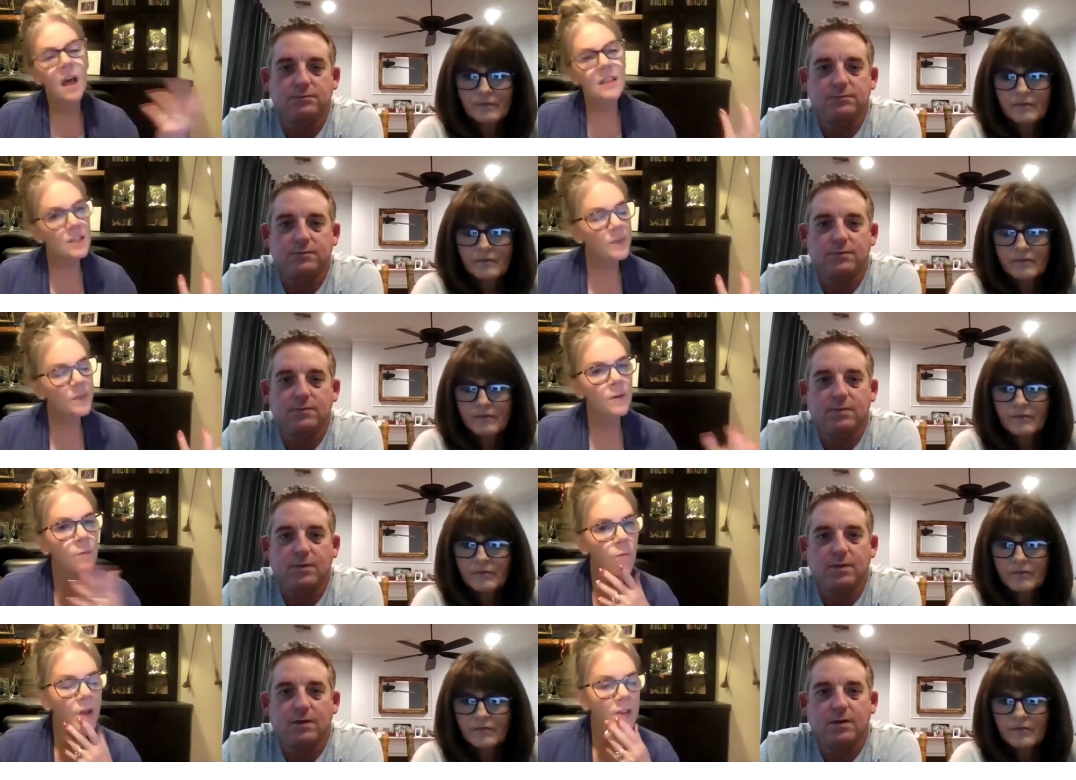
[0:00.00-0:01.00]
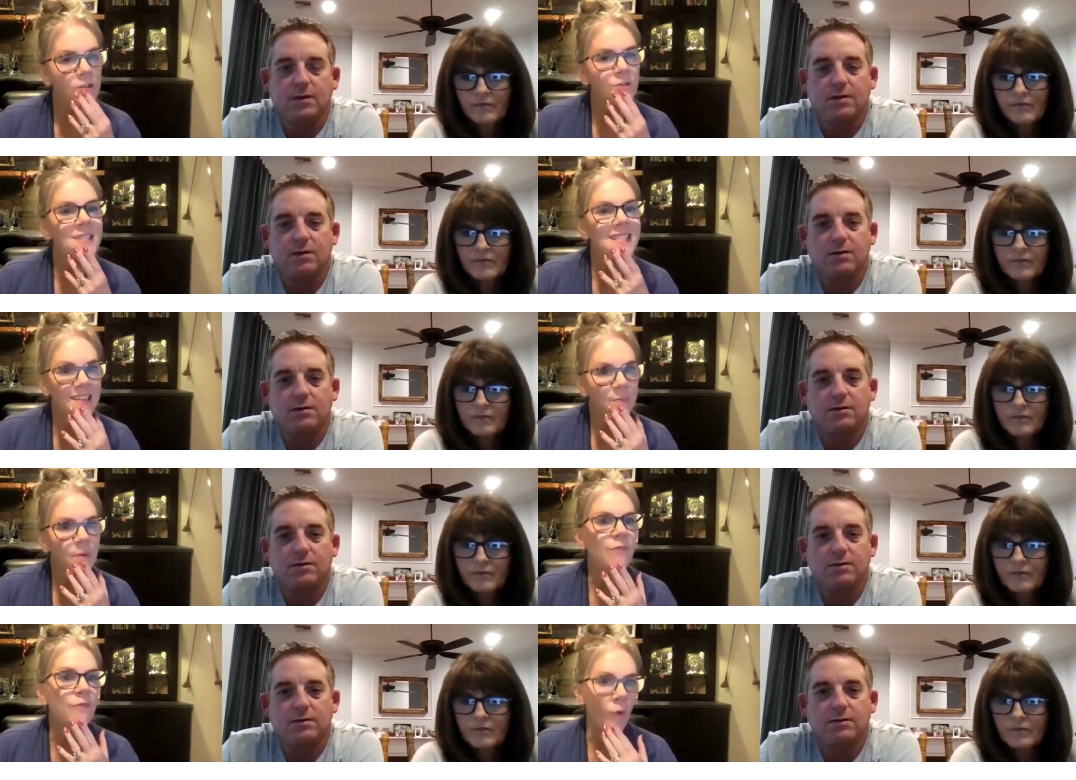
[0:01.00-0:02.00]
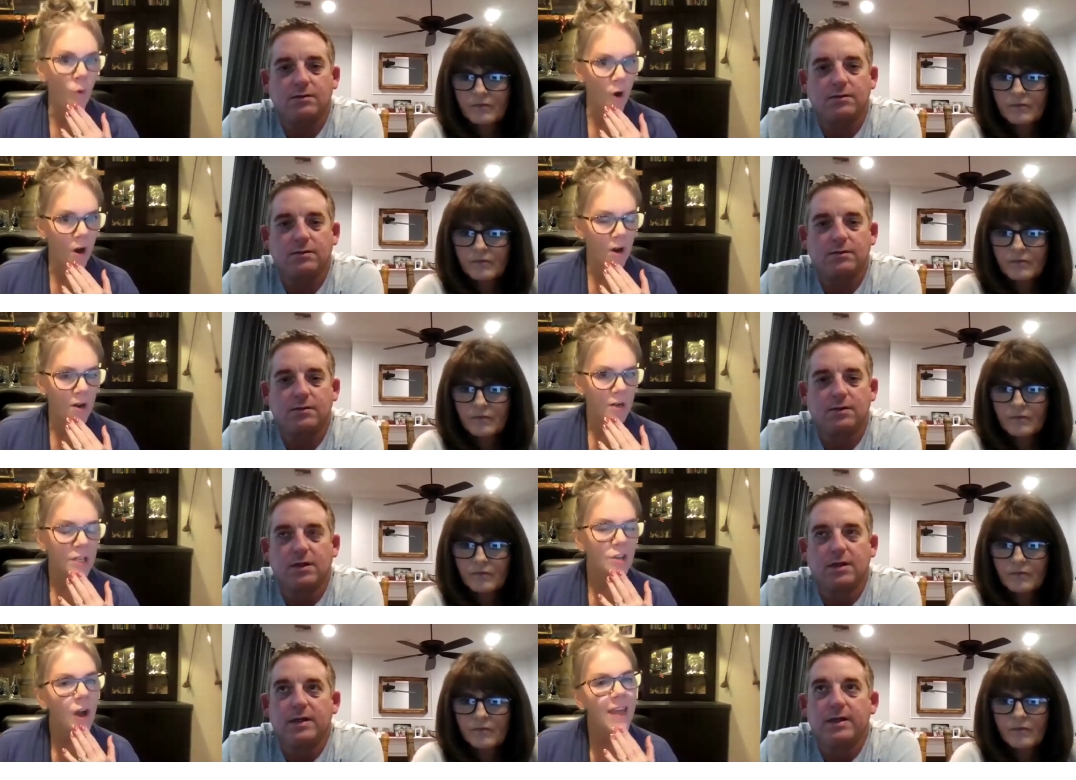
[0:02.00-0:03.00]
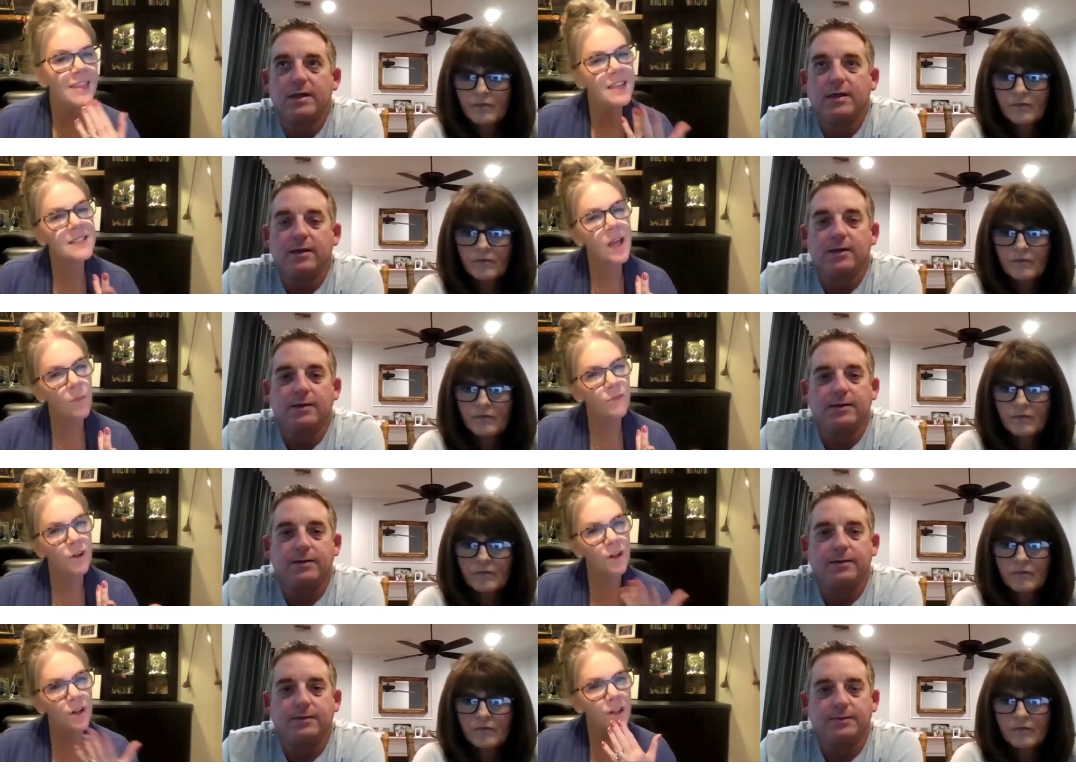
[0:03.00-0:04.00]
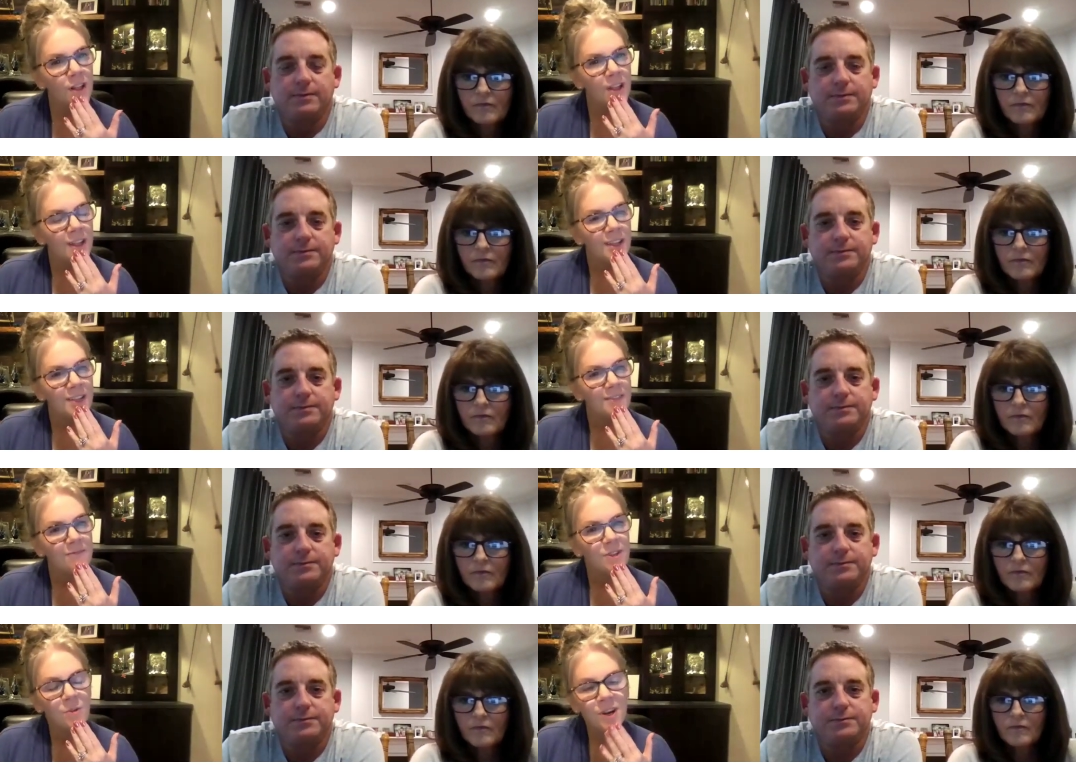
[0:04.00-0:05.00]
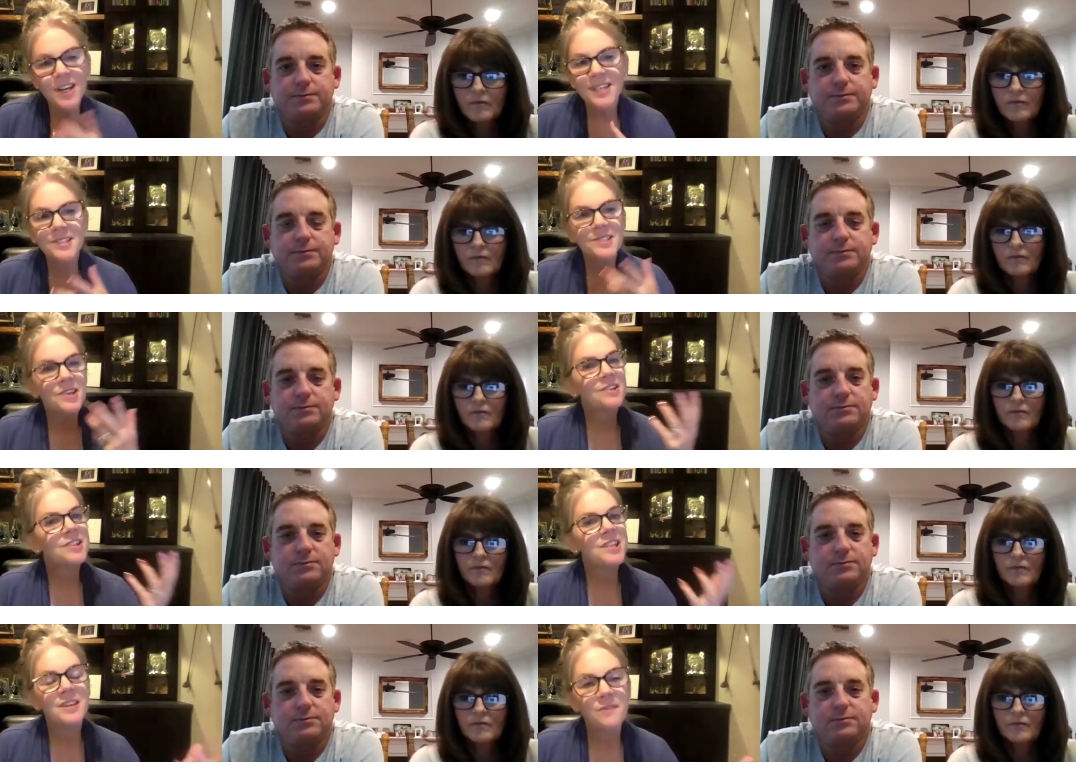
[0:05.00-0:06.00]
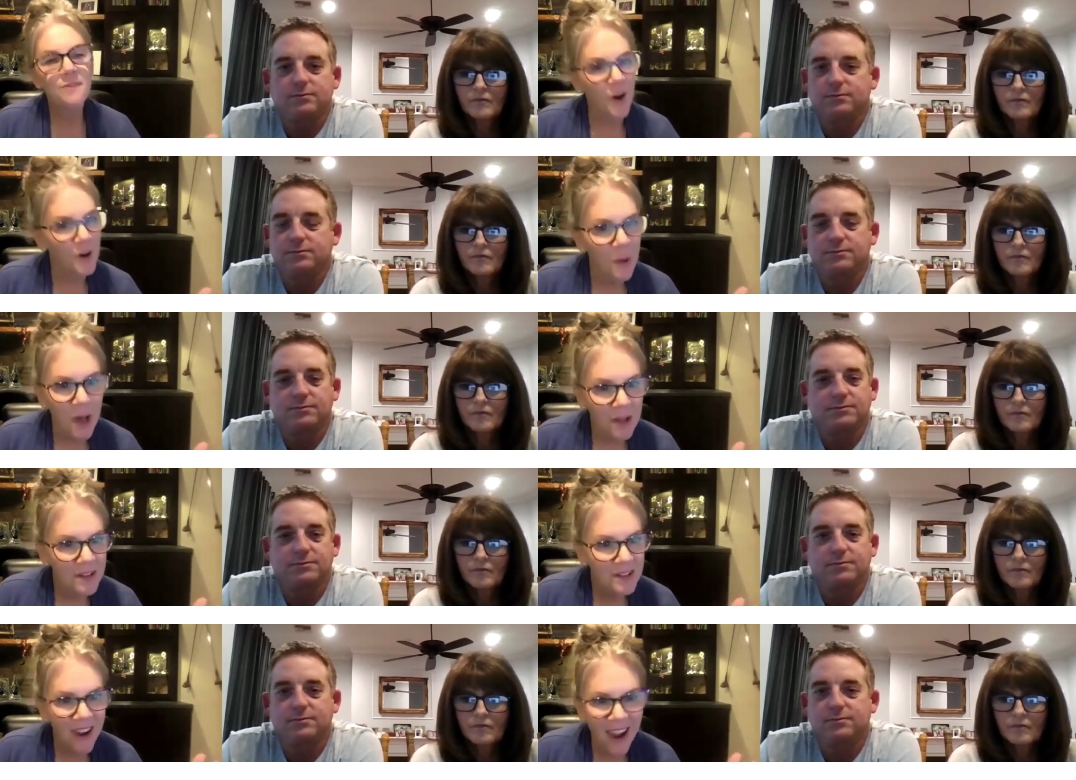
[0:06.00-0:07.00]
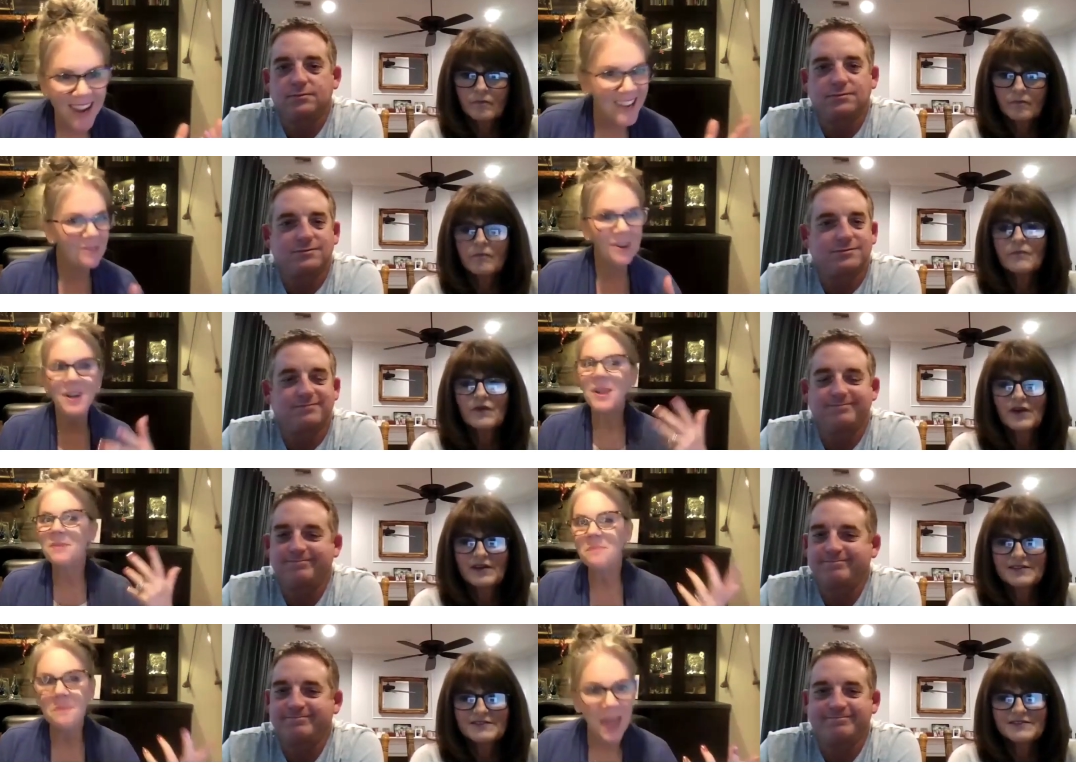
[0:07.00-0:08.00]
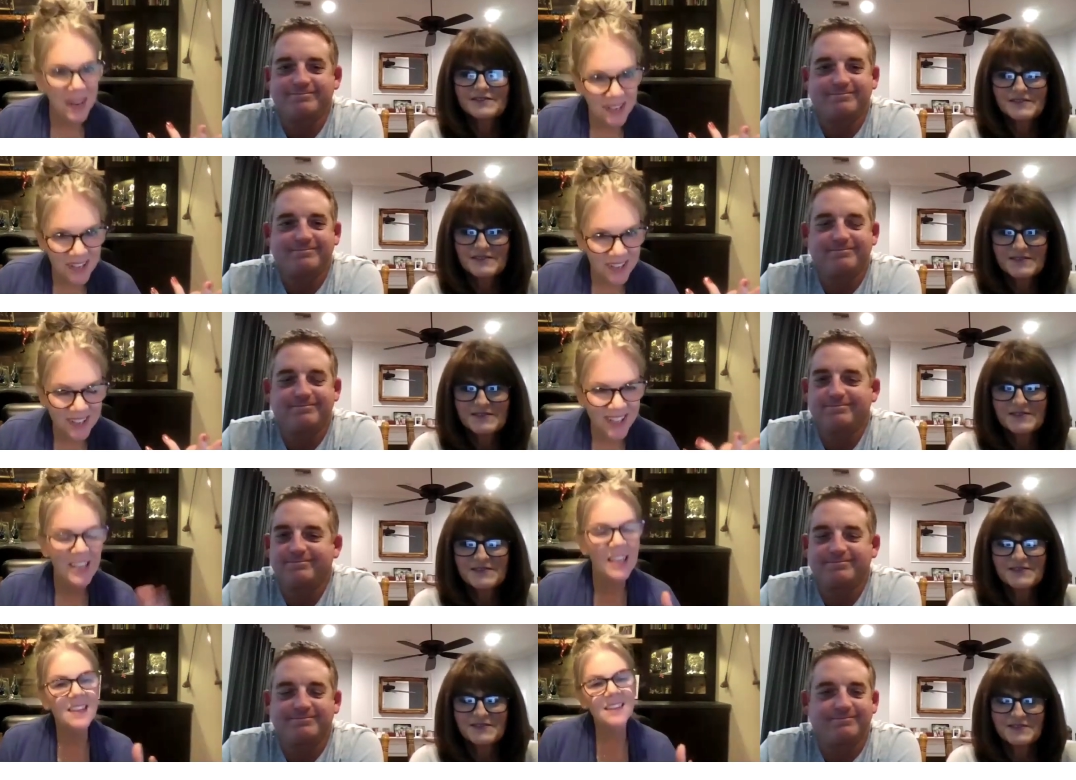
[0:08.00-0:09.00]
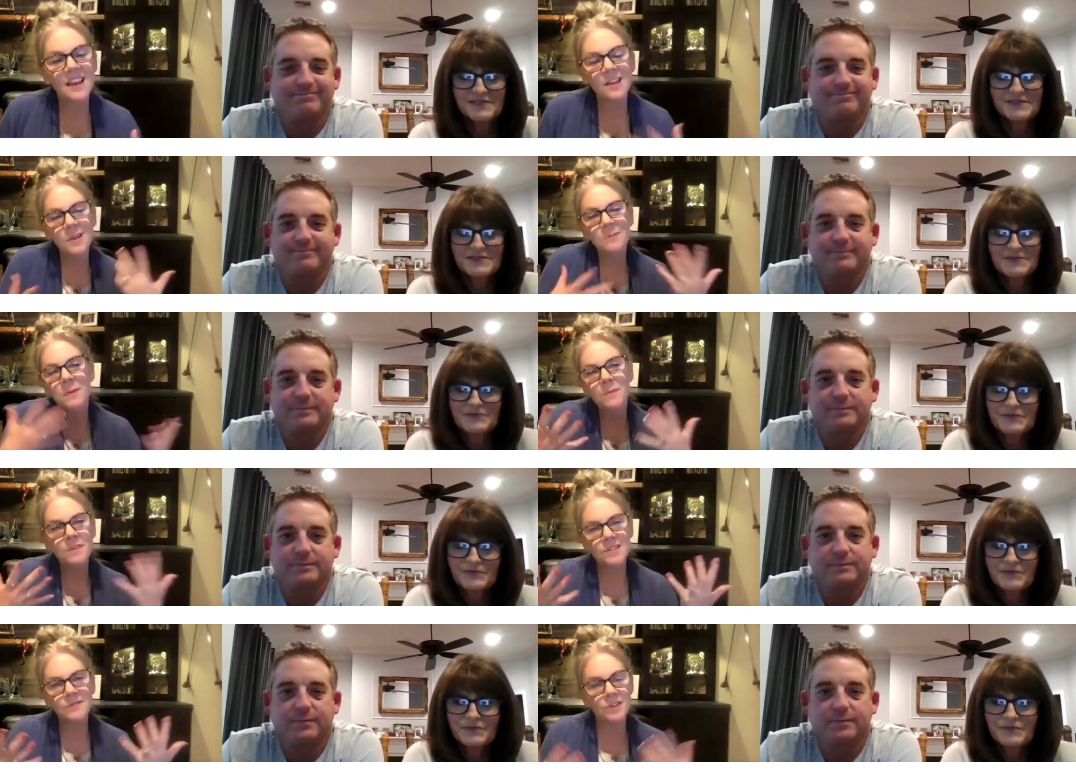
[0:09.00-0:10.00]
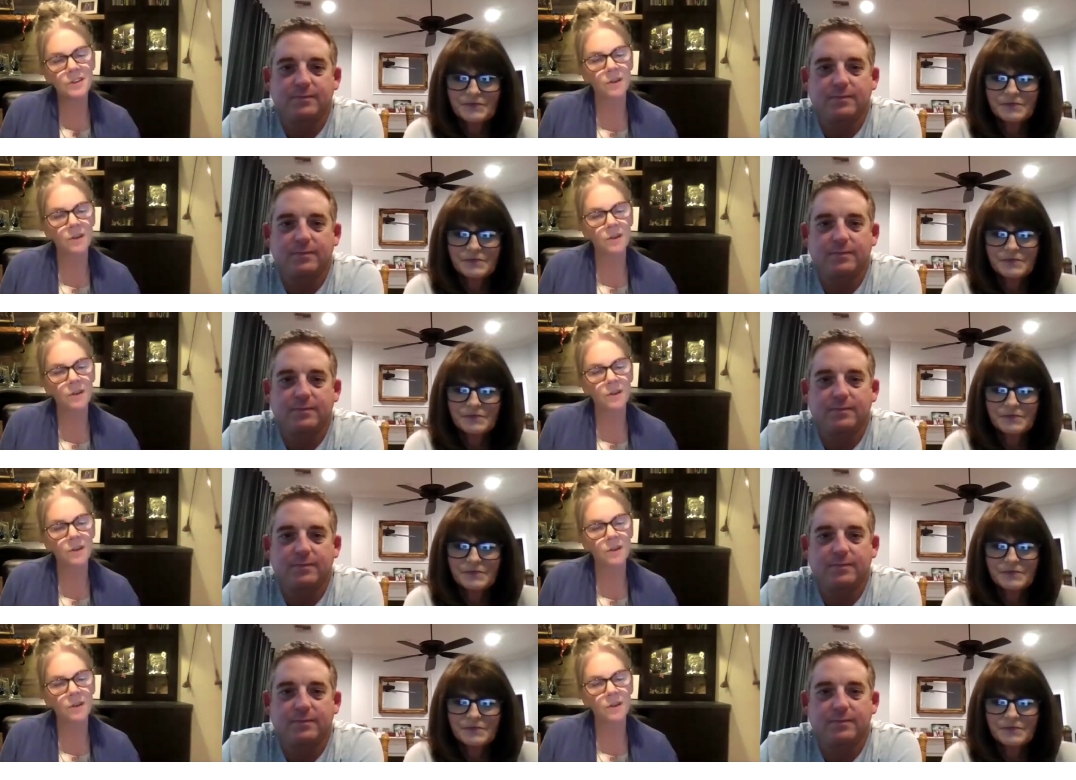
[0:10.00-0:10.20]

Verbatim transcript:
Speaker 1: a little bit what you did before. You know, I think it's helpful. You weren't necessarily in pharma, right? You weren't in medical. And I think that'll make people just feel